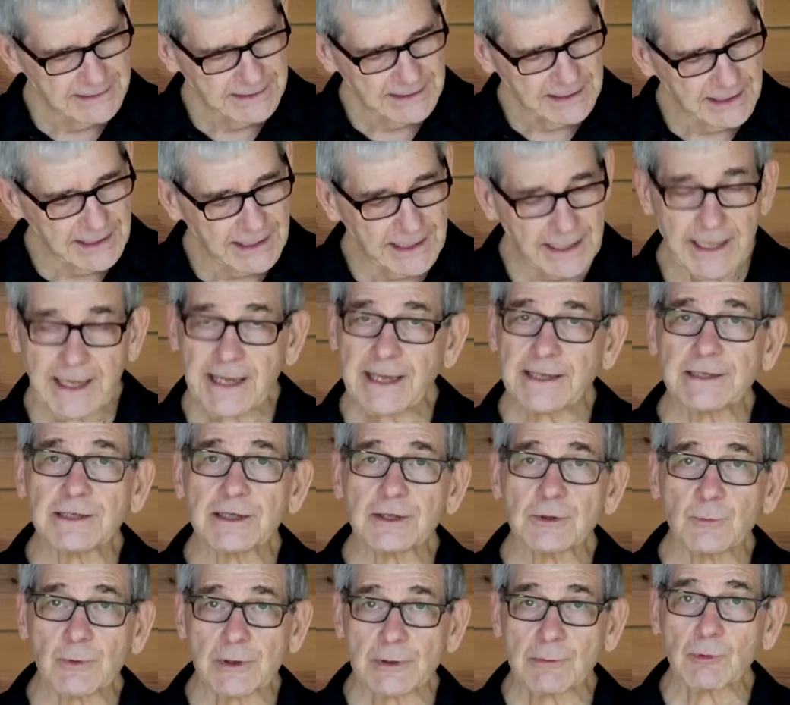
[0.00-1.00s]
And
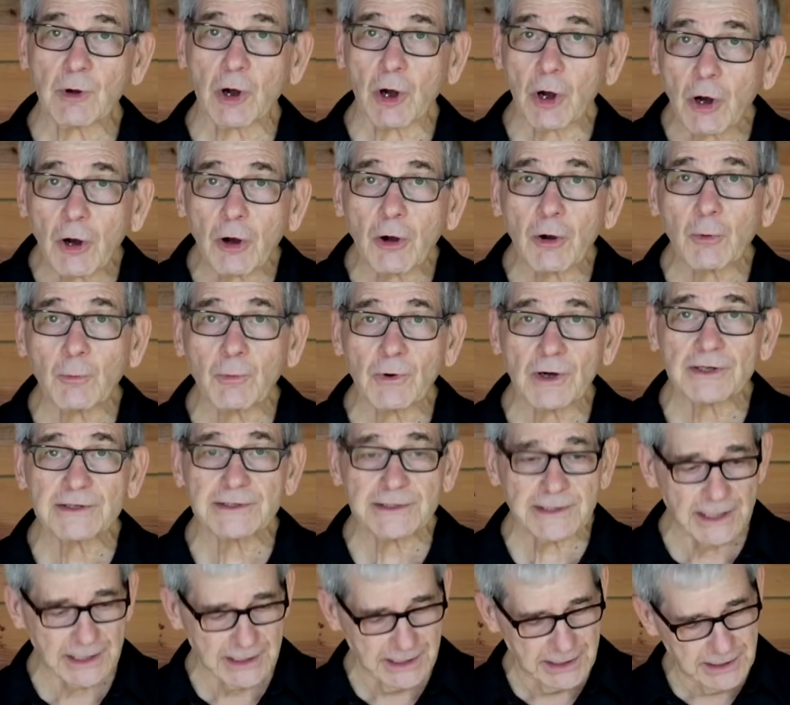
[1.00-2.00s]
we will all one
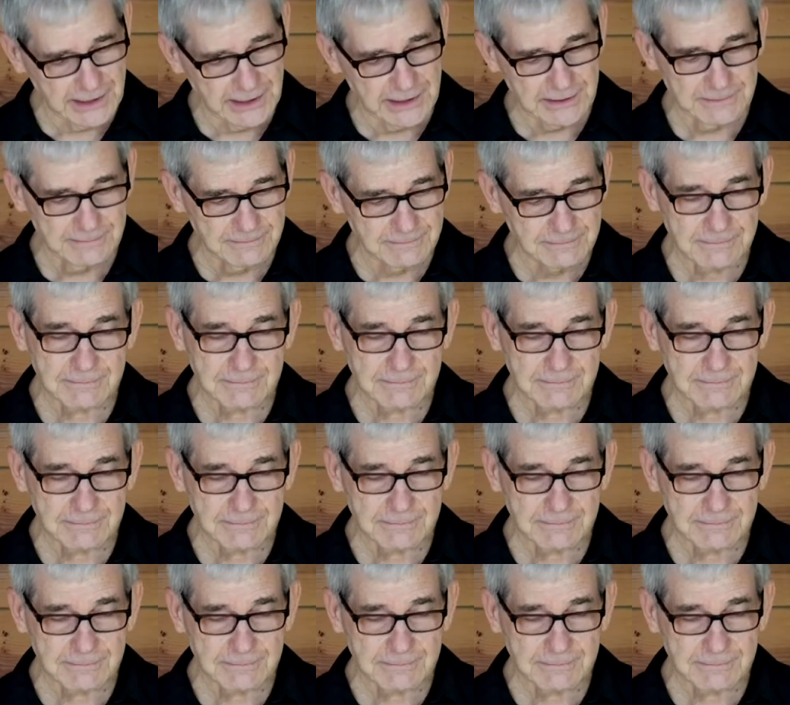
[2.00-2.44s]
day,